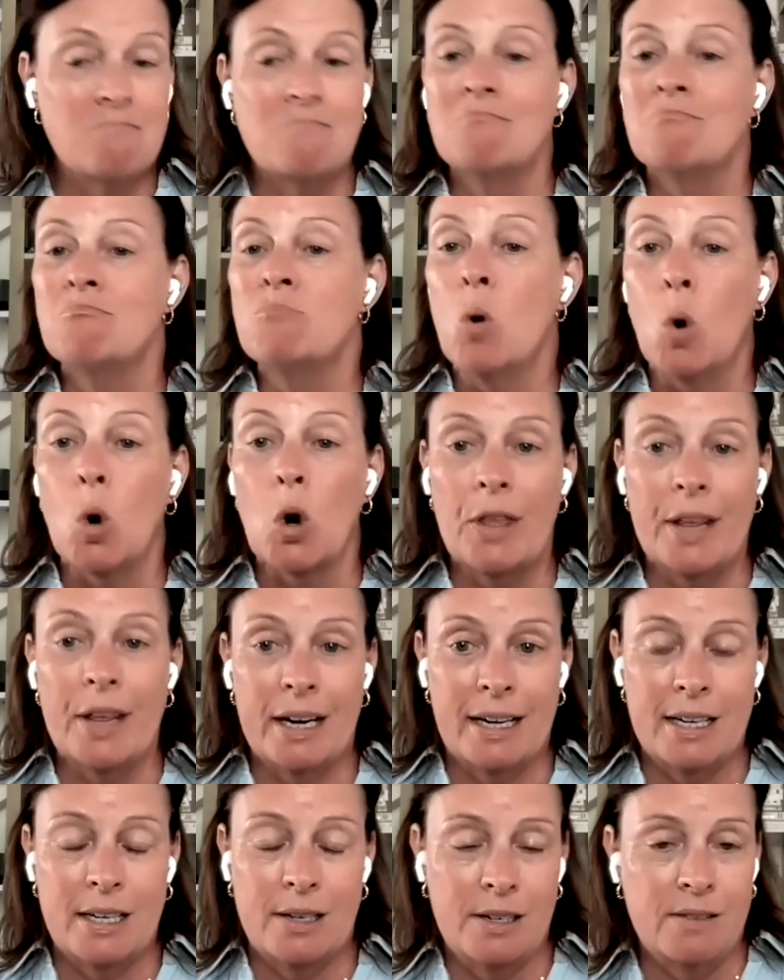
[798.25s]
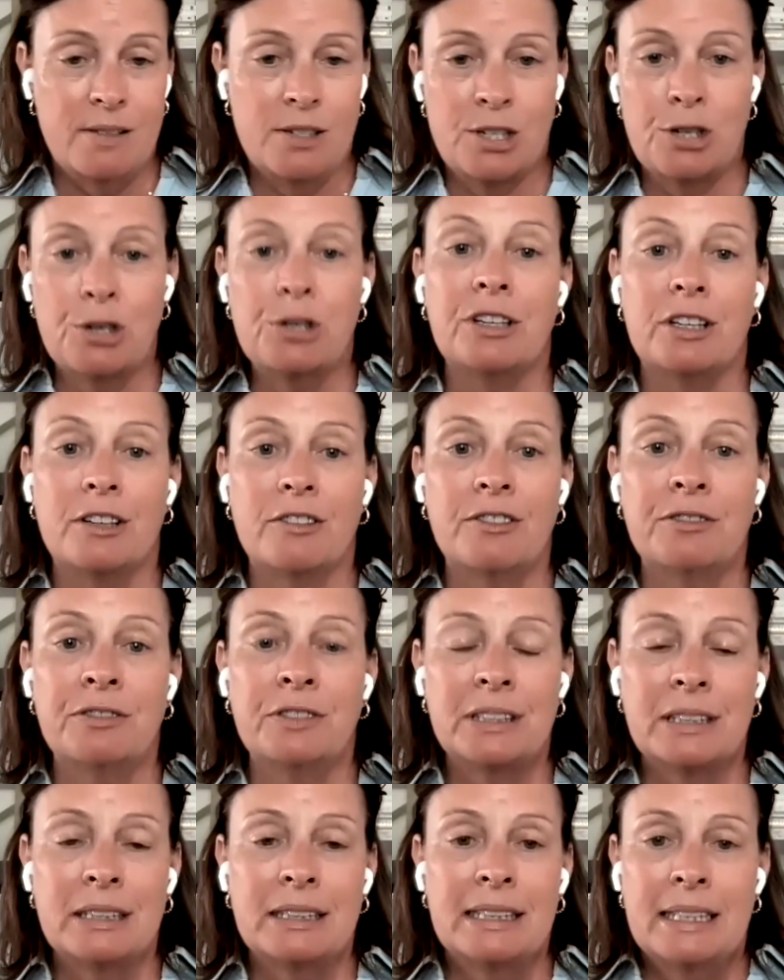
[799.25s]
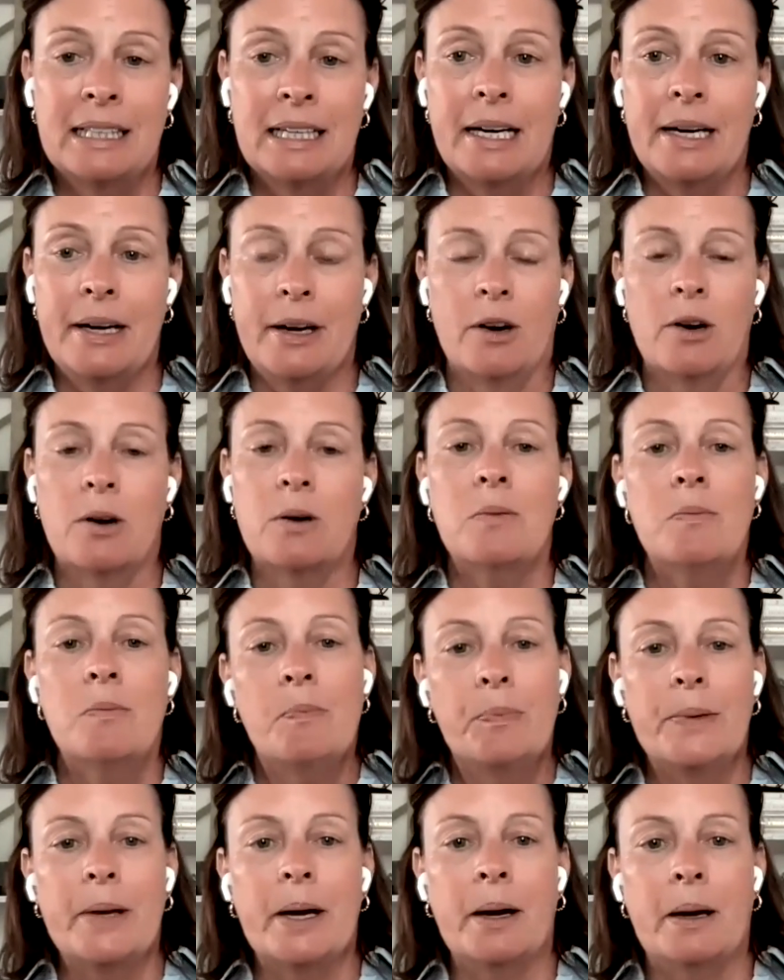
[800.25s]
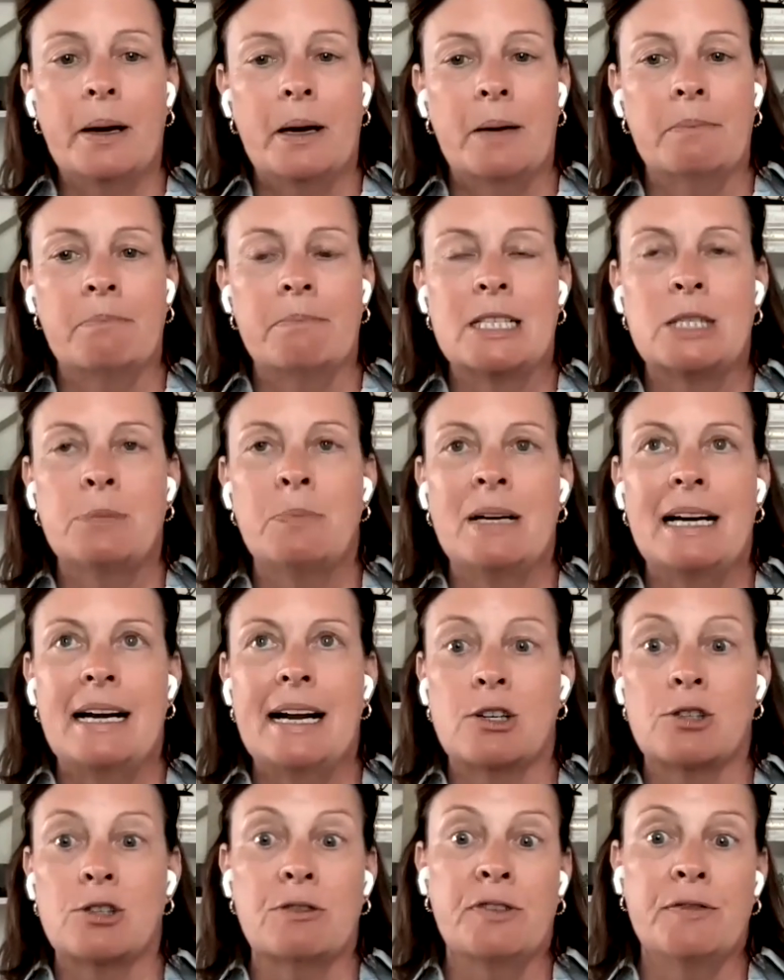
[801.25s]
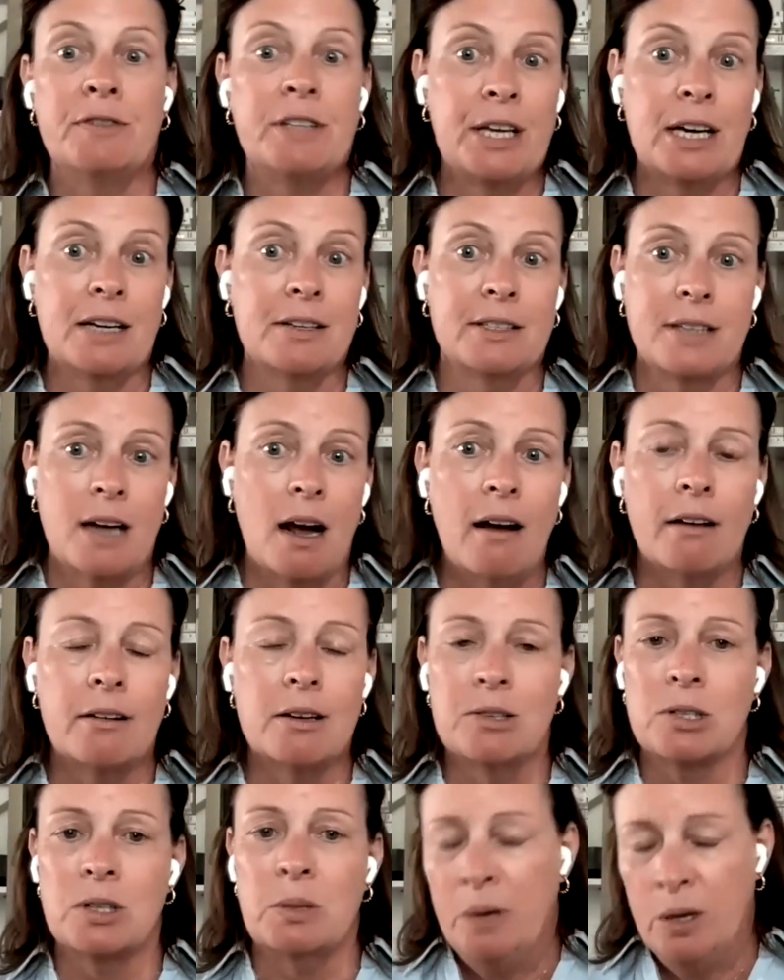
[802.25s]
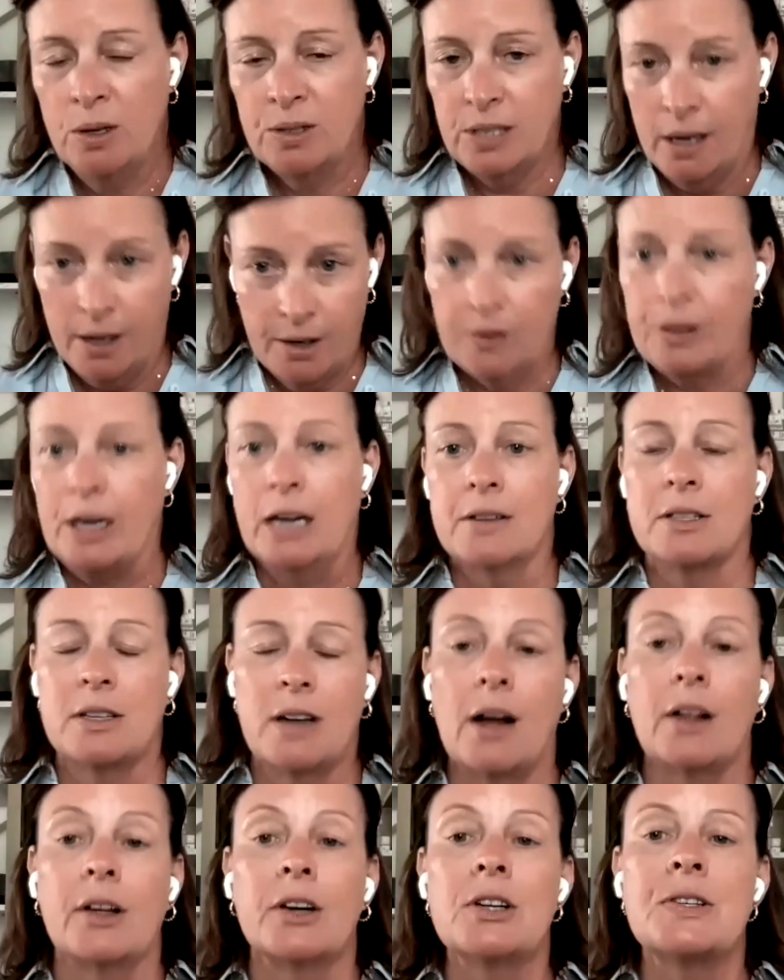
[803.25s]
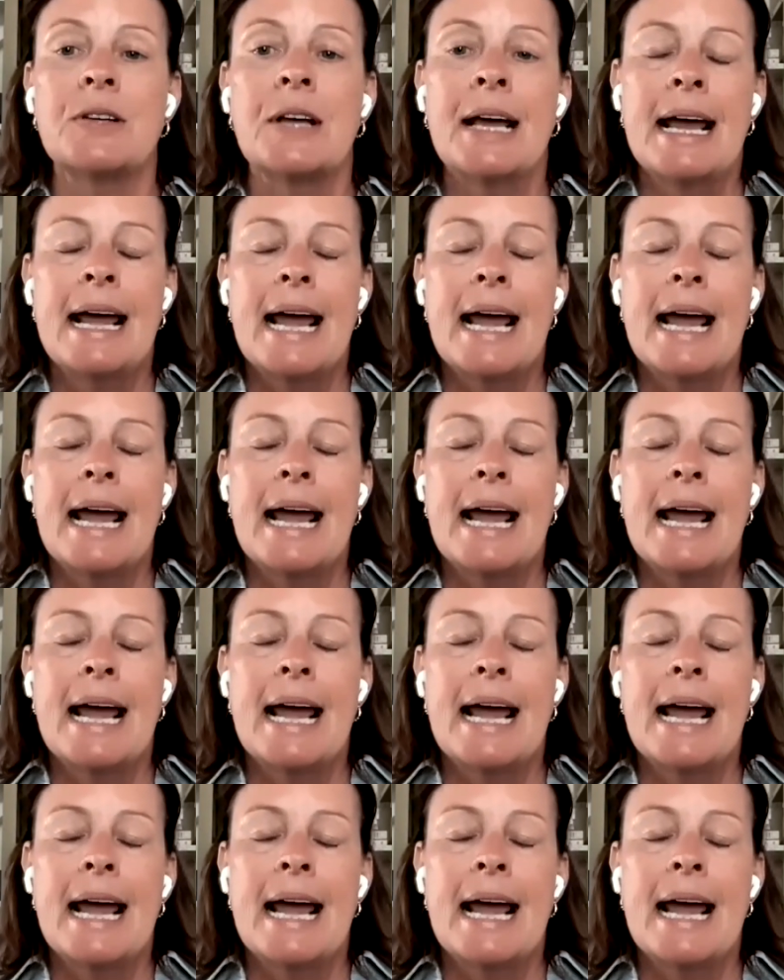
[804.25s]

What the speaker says: more than I should have, I spent an extra $50,000 as opposed to $100,000.